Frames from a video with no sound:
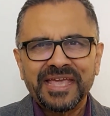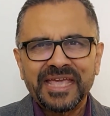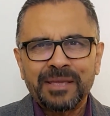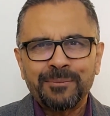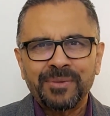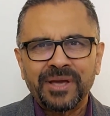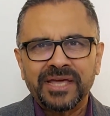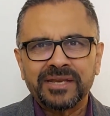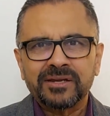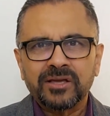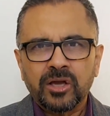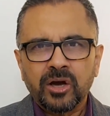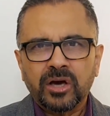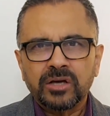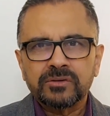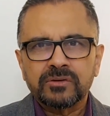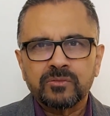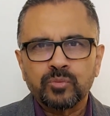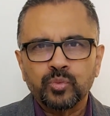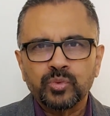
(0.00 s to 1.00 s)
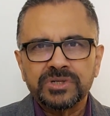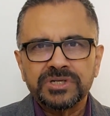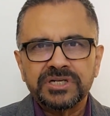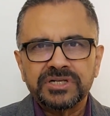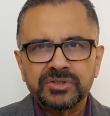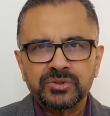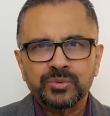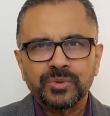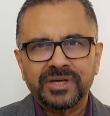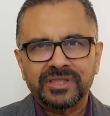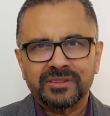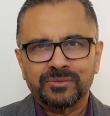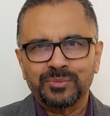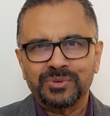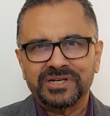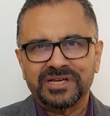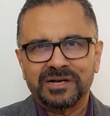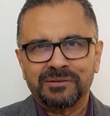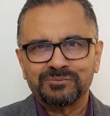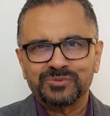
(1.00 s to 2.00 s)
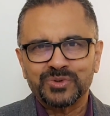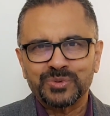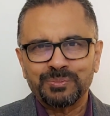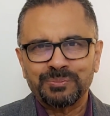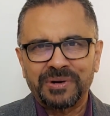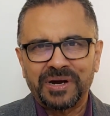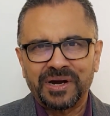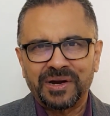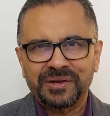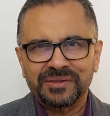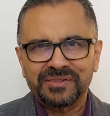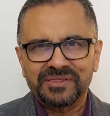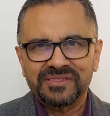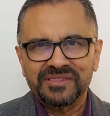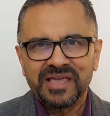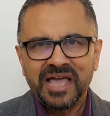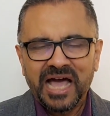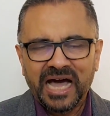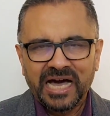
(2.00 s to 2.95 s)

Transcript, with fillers: Amen. God's word to us will come to pass.